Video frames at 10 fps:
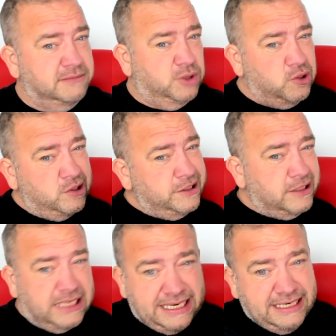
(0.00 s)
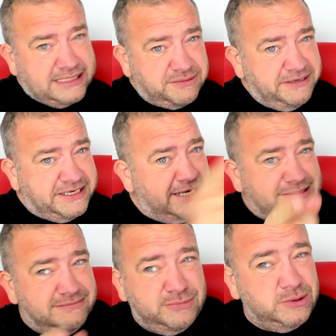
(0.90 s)
But earlier, like last
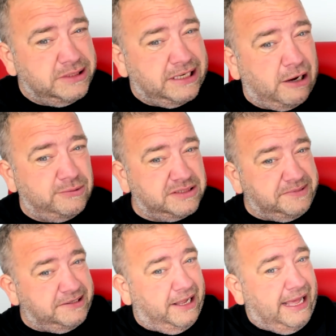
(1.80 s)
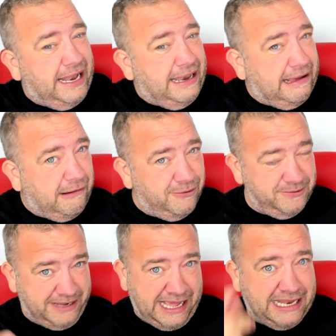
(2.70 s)
weekend and Monday, I was a bit like,
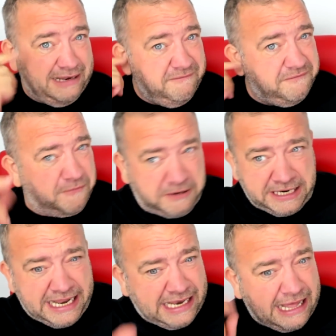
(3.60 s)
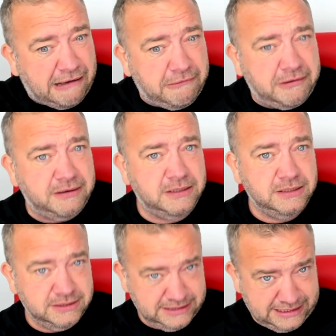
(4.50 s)
hello, hell fucking hello,
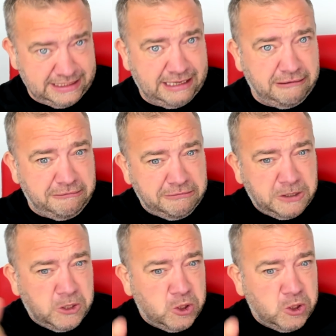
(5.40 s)
hello.